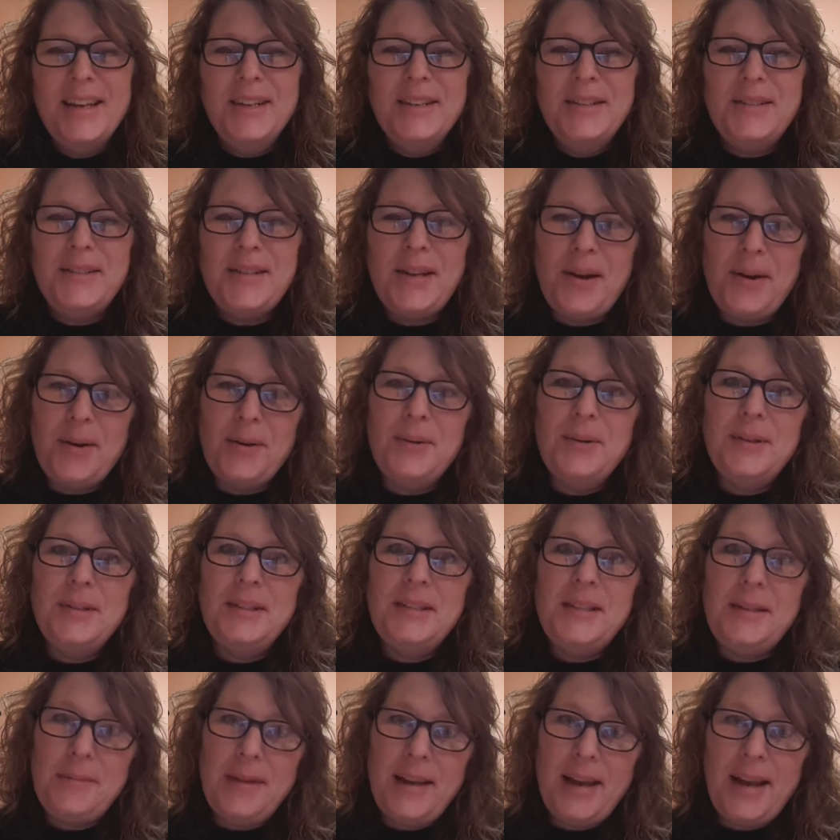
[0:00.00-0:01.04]
So,
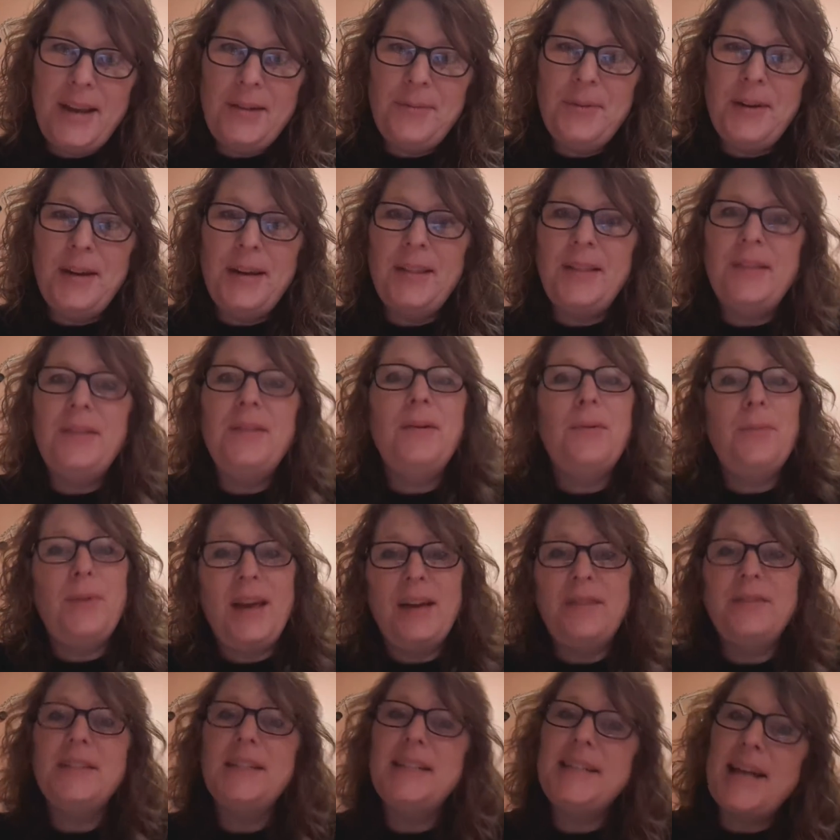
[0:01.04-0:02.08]
to begin with, we
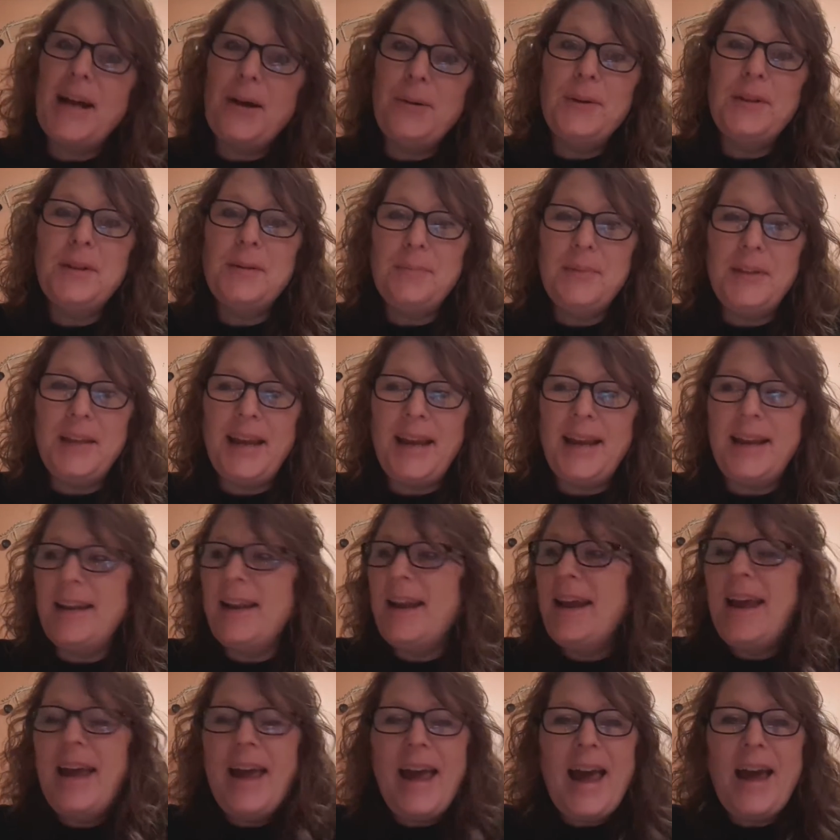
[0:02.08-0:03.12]
have to start with a plan.
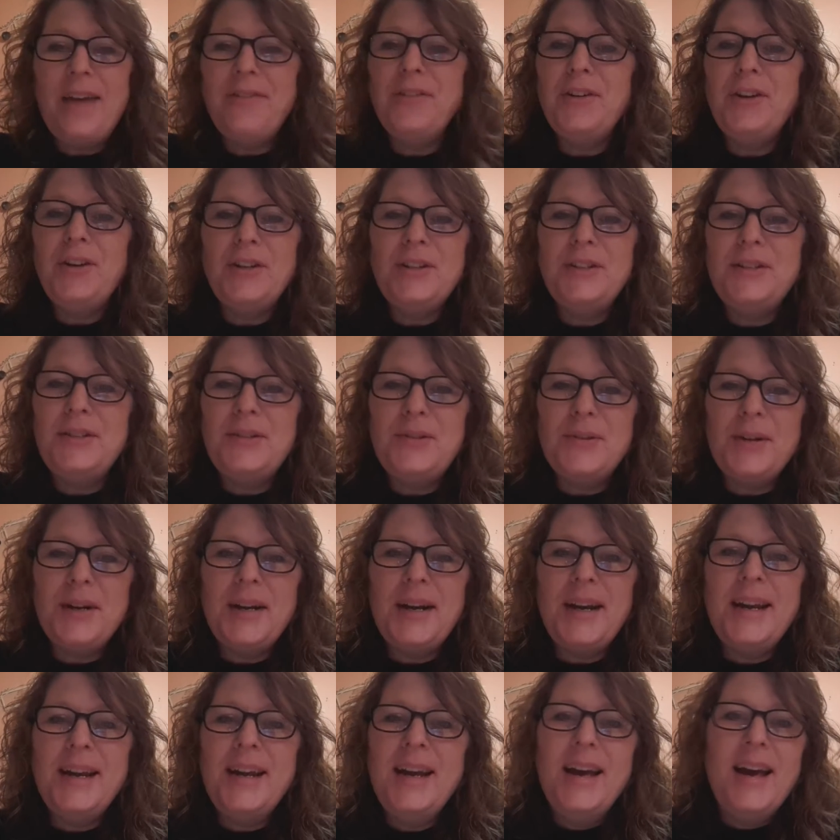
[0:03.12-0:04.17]
Every good
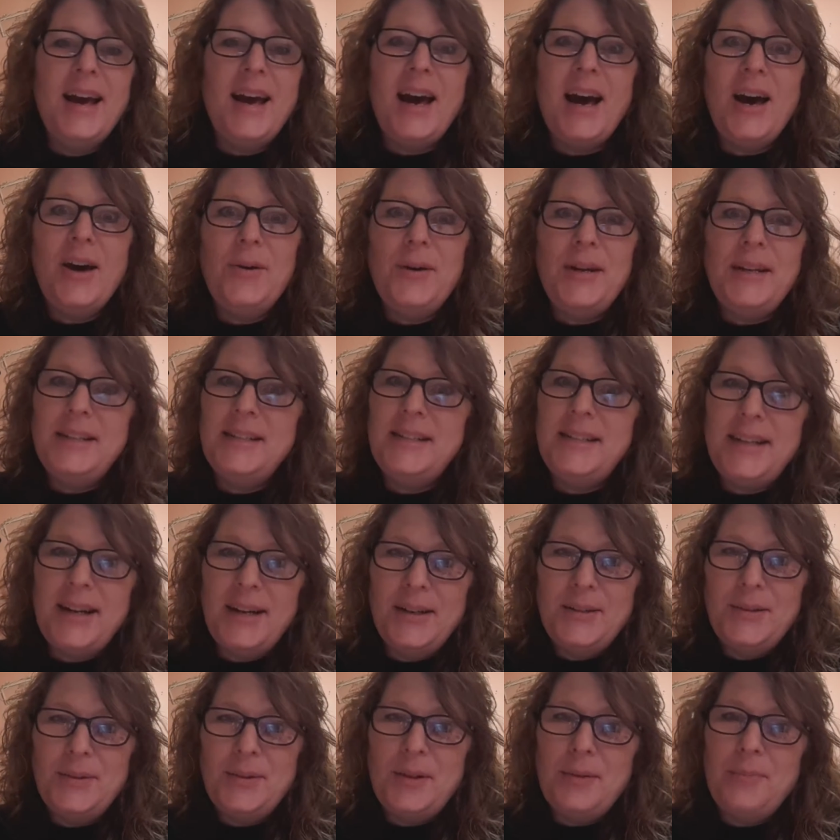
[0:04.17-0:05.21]
story always
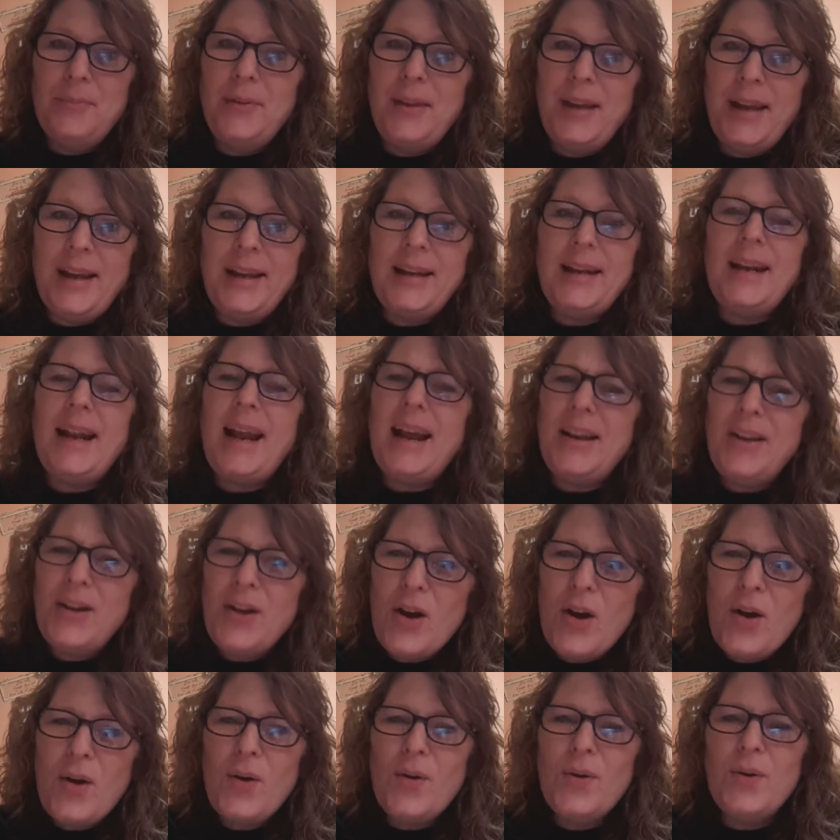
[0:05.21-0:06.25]
starts with a plan, and I
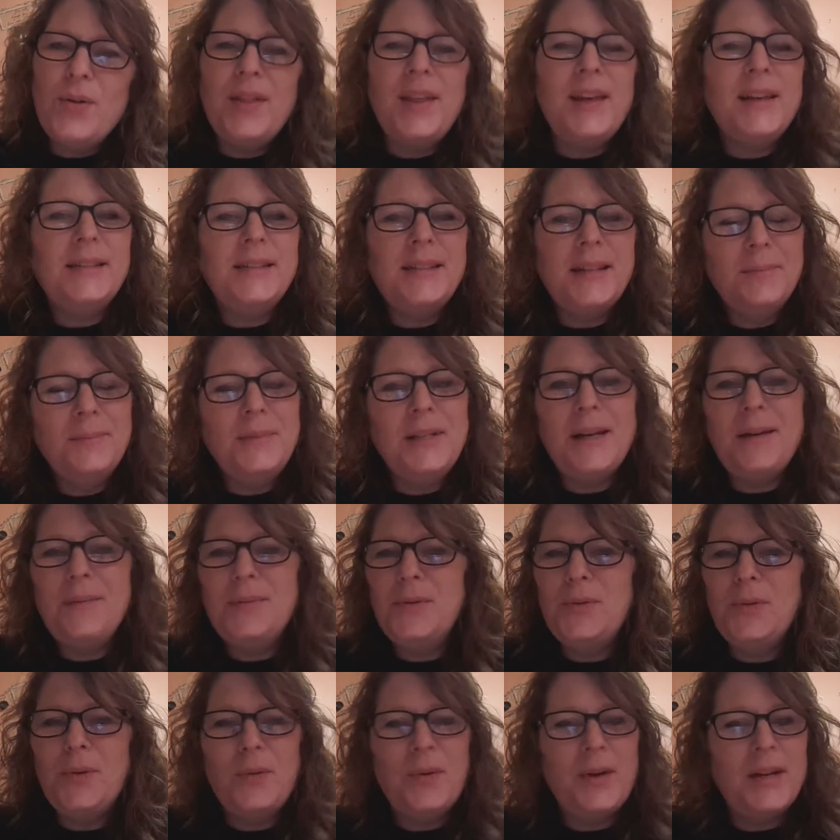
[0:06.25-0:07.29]
know that
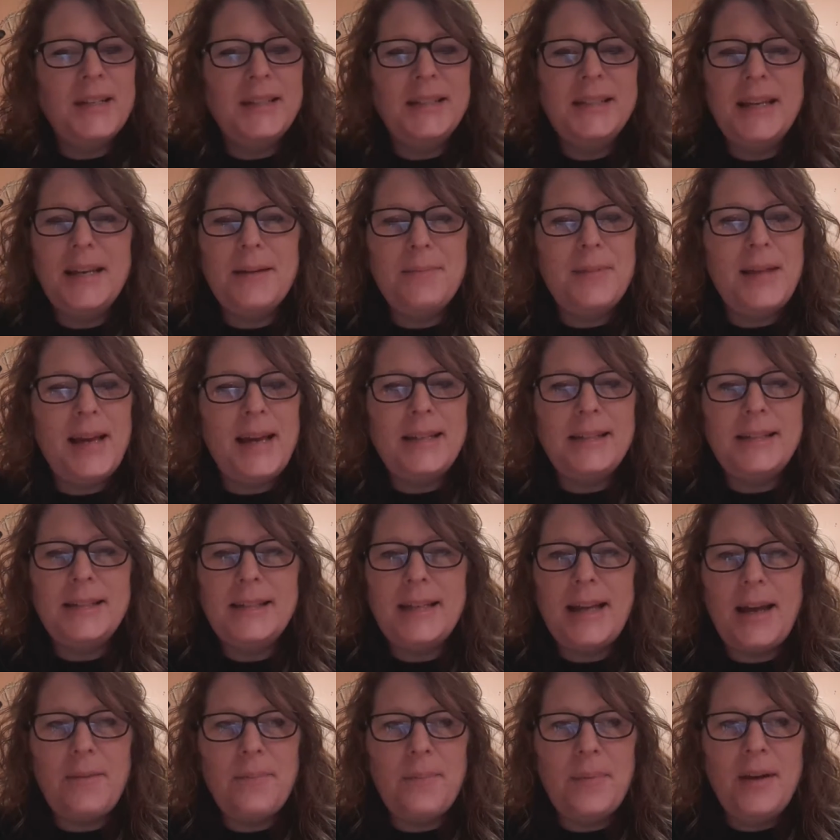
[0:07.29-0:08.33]
sometimes we want to skip that
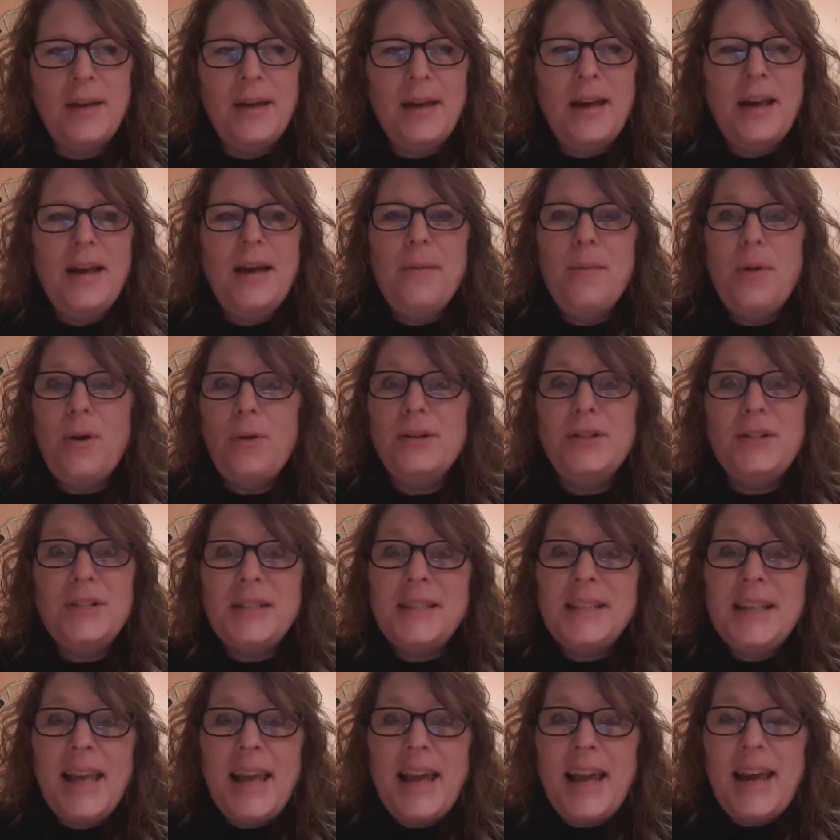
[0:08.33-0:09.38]
step, but we
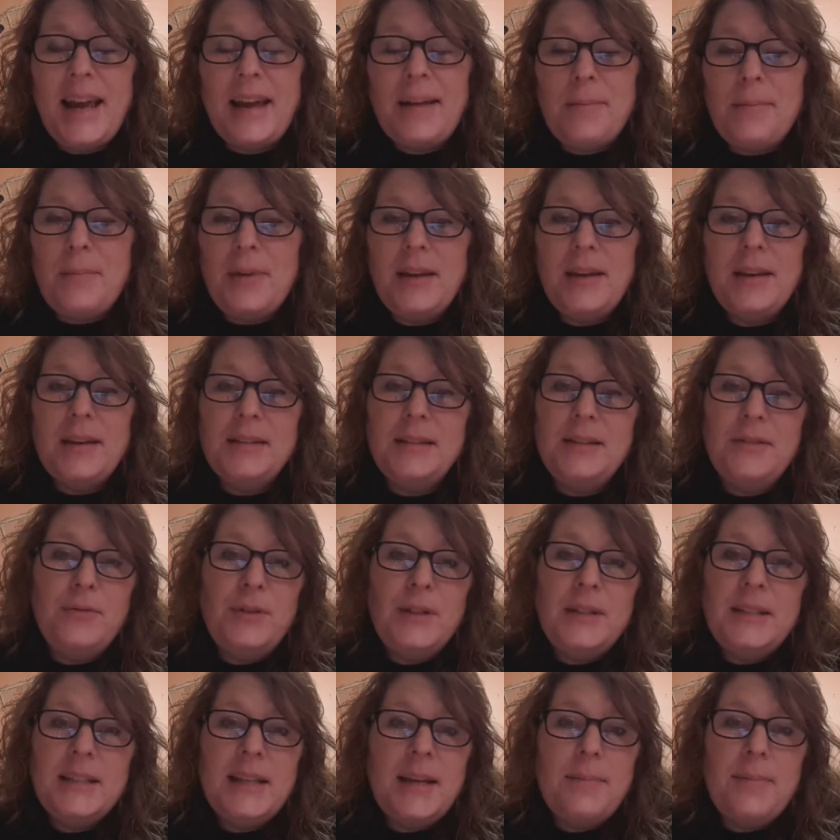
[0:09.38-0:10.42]
just can't, because if
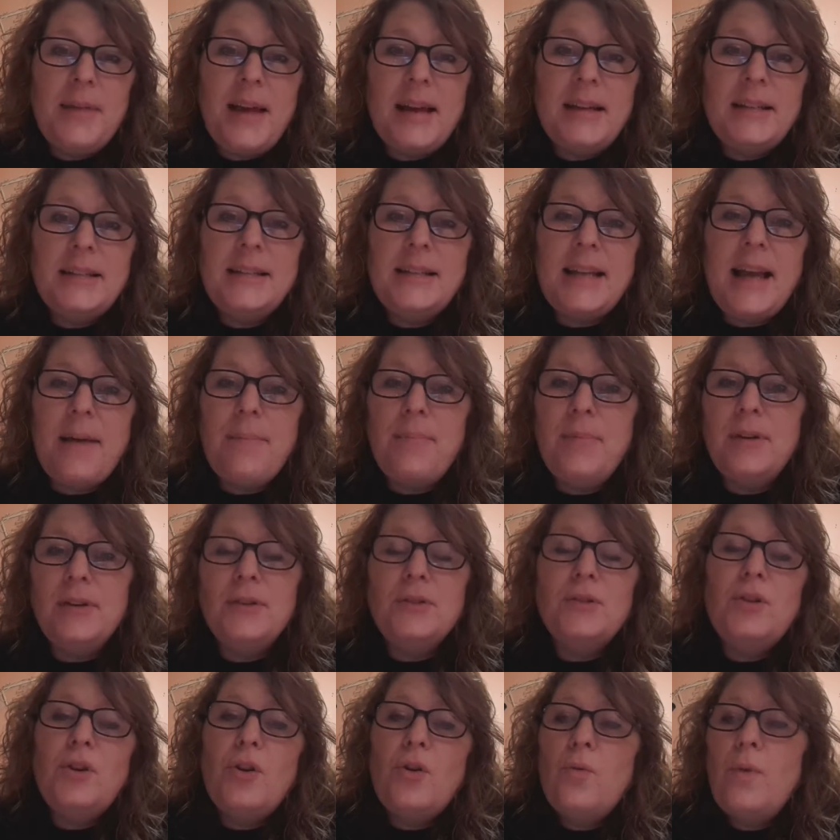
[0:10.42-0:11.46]
we skip that step,
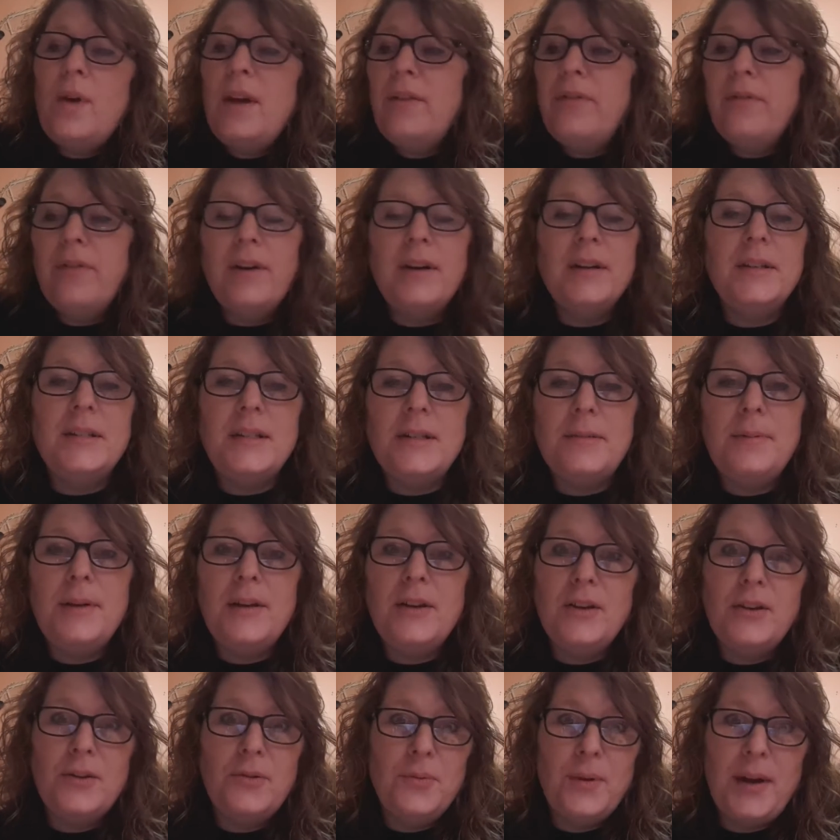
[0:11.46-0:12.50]
there's no way for us to be
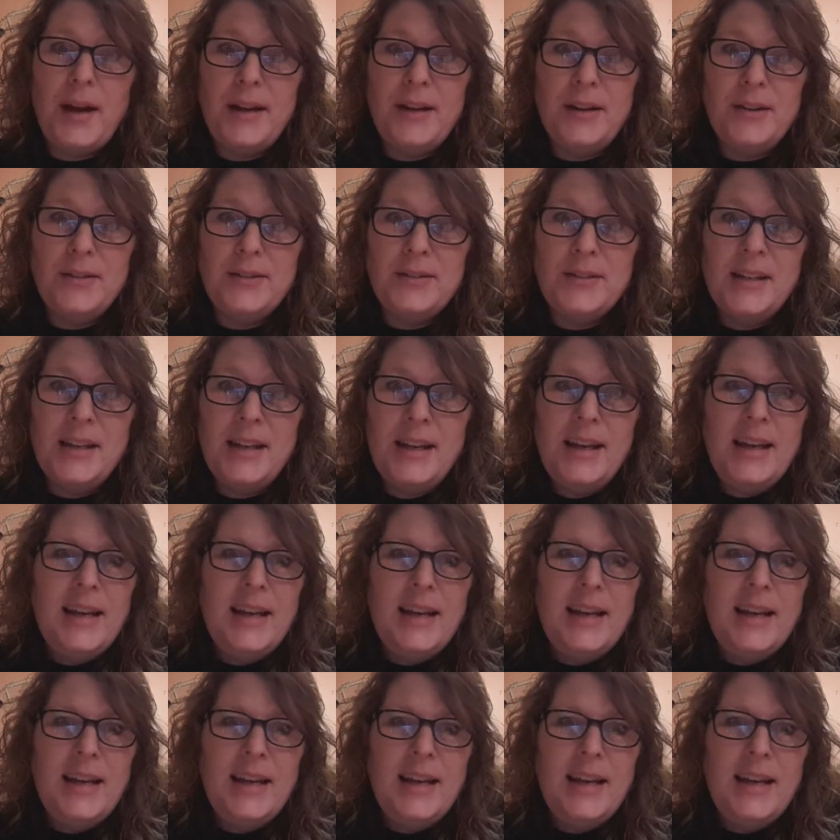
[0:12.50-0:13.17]
good writers.